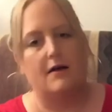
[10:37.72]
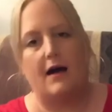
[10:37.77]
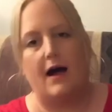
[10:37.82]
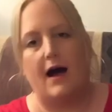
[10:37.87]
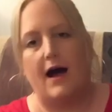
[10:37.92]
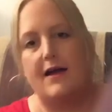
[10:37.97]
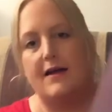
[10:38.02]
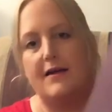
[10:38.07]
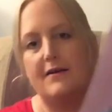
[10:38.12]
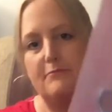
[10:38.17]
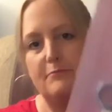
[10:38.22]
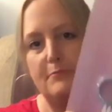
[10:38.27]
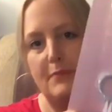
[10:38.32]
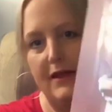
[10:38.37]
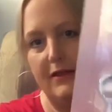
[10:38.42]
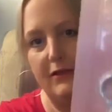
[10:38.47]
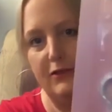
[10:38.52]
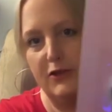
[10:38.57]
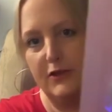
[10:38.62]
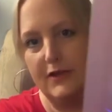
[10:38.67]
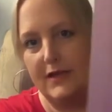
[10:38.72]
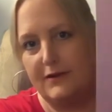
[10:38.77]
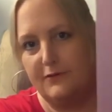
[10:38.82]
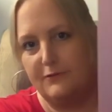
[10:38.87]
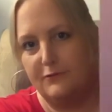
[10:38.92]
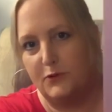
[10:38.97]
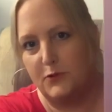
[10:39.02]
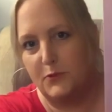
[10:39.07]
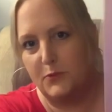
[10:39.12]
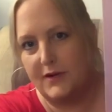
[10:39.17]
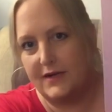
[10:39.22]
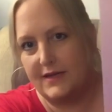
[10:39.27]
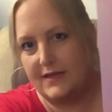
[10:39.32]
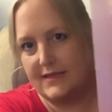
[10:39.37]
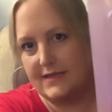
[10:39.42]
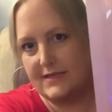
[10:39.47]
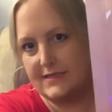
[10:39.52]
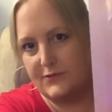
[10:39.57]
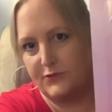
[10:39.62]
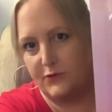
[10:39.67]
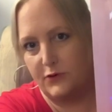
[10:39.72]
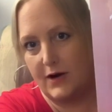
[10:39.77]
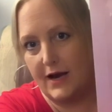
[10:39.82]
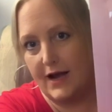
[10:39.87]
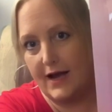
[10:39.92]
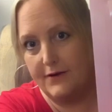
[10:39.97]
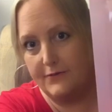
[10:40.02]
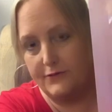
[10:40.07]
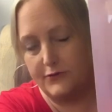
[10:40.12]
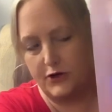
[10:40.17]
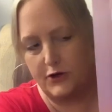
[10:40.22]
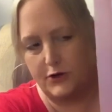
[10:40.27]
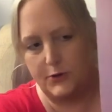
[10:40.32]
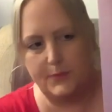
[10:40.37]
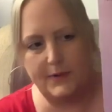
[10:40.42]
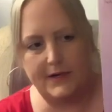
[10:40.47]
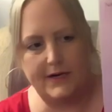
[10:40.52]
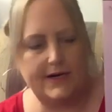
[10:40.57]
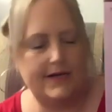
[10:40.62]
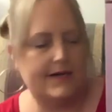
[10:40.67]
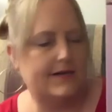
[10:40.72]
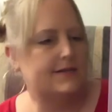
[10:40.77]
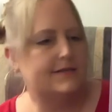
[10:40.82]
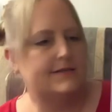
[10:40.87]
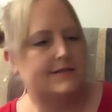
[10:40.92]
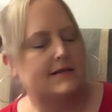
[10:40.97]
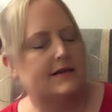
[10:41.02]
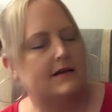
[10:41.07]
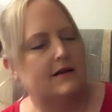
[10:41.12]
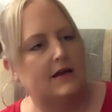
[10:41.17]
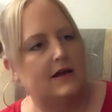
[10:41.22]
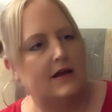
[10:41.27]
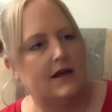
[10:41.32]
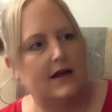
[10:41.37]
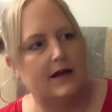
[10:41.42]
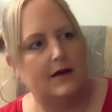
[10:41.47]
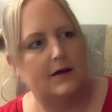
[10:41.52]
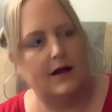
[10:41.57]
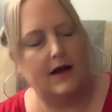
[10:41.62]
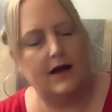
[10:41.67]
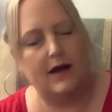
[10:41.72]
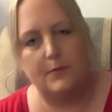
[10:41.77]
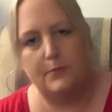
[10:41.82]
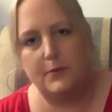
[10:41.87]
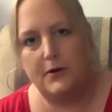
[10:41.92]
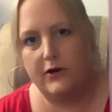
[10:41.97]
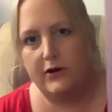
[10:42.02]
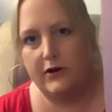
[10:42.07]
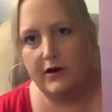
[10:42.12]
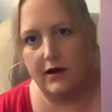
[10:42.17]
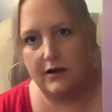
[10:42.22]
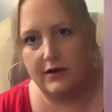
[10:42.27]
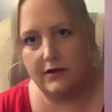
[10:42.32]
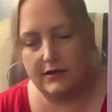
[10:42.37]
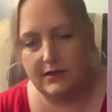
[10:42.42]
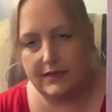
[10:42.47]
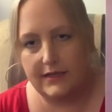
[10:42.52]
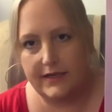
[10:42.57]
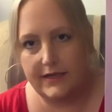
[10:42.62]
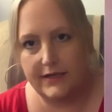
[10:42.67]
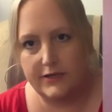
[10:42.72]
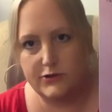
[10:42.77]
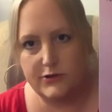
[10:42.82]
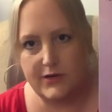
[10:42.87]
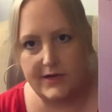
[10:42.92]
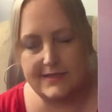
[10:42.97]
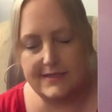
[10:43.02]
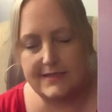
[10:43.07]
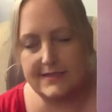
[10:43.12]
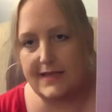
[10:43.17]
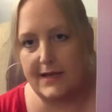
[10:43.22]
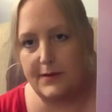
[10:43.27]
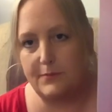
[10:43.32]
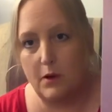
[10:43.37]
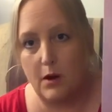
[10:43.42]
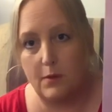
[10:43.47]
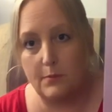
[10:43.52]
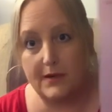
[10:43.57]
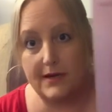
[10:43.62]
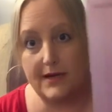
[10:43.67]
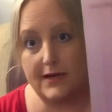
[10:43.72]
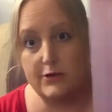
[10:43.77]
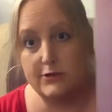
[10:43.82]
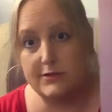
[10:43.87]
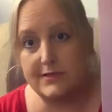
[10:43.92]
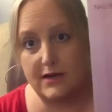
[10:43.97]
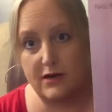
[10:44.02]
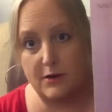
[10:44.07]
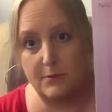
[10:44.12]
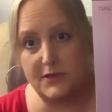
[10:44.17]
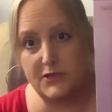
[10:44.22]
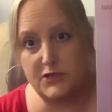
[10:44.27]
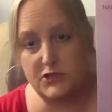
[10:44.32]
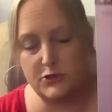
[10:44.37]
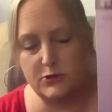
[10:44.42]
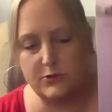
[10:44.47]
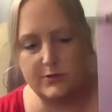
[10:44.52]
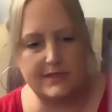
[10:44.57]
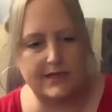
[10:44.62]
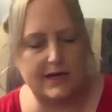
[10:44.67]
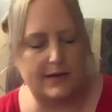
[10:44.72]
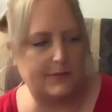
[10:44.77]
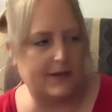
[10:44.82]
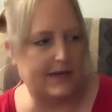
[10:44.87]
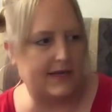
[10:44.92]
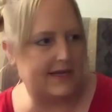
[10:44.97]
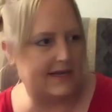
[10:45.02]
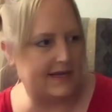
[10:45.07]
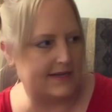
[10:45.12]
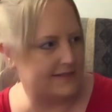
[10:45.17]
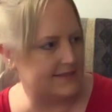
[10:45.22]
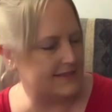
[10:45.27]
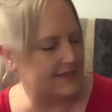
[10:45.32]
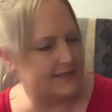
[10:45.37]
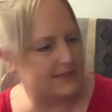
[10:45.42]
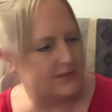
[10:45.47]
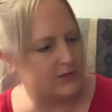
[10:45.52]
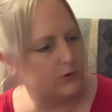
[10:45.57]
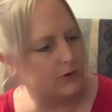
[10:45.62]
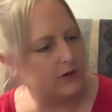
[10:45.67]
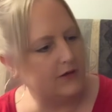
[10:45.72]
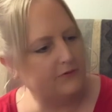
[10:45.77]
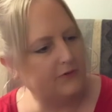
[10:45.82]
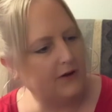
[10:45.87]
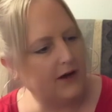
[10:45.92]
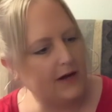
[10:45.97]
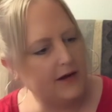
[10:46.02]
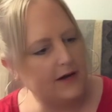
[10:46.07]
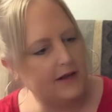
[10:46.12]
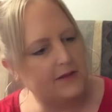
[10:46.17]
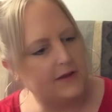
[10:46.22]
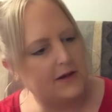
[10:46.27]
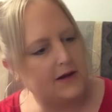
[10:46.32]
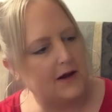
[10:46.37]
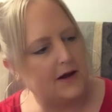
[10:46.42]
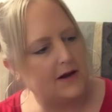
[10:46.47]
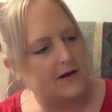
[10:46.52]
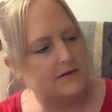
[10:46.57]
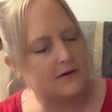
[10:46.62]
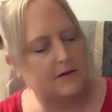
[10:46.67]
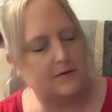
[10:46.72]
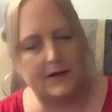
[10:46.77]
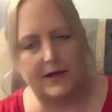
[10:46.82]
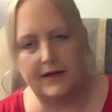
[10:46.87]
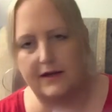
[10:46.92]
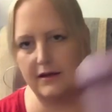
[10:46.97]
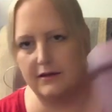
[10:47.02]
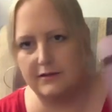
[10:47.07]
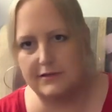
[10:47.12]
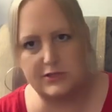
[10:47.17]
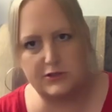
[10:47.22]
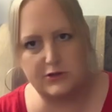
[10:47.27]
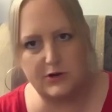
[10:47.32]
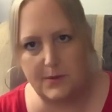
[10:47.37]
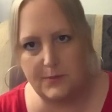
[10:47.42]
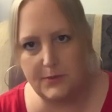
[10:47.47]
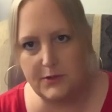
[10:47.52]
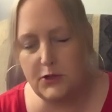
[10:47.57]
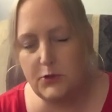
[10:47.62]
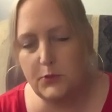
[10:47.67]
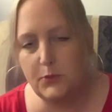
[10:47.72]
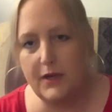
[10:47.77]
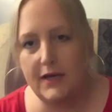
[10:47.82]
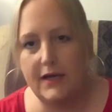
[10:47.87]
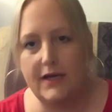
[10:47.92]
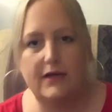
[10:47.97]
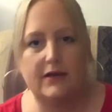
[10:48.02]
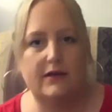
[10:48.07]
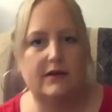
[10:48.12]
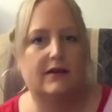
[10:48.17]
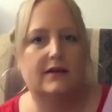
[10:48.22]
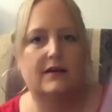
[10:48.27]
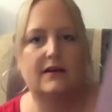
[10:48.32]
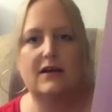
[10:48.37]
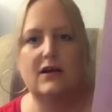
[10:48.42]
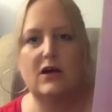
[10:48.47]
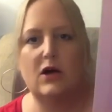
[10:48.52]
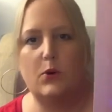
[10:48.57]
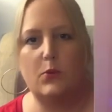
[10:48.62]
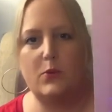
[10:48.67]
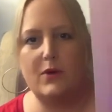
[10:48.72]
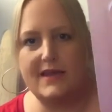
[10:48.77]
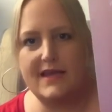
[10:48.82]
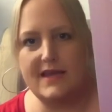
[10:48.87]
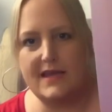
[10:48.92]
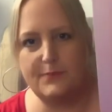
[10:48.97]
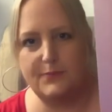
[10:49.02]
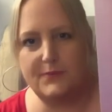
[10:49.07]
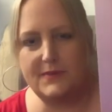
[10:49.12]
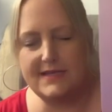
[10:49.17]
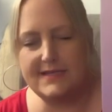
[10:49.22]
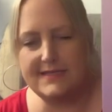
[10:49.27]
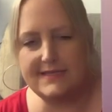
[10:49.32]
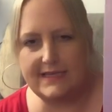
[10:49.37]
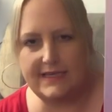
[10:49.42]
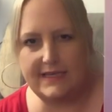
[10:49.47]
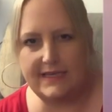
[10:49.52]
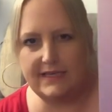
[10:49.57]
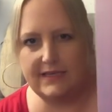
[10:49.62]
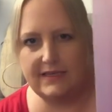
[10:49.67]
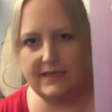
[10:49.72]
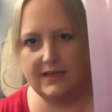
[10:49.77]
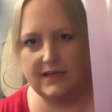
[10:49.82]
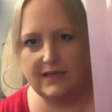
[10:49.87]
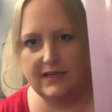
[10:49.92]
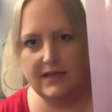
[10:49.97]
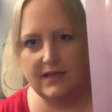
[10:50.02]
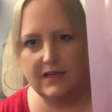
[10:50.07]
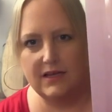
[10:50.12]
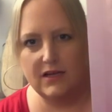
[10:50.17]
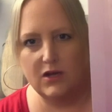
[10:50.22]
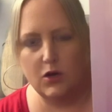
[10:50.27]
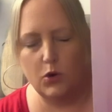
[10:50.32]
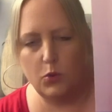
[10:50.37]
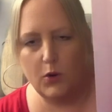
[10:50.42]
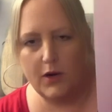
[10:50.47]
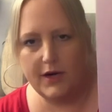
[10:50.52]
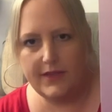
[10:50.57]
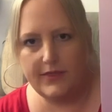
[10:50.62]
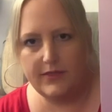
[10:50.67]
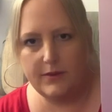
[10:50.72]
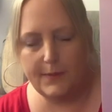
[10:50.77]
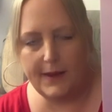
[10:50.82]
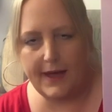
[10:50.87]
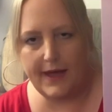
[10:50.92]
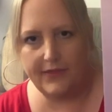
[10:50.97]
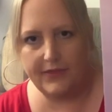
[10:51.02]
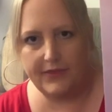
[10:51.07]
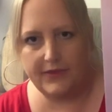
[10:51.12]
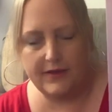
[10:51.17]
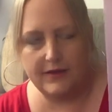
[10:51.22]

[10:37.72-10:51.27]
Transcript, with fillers: I have been looking for one of these forever because uh, periodically Trace is like, Mom, can I use that on my shoes? And I'm like, yes, that's totally fine. And then I, I'm like, I'll just grab a new one. We keep these in, one in the bath